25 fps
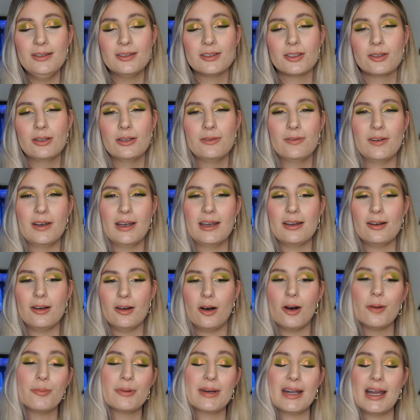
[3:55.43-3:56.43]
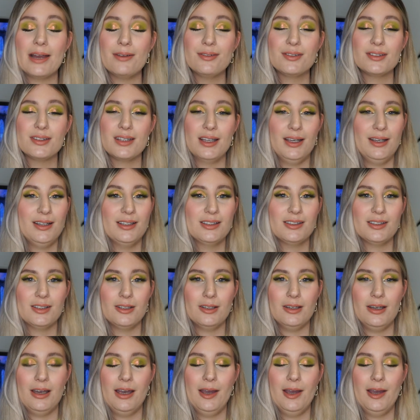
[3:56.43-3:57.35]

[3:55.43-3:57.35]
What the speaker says: So if I already have 6,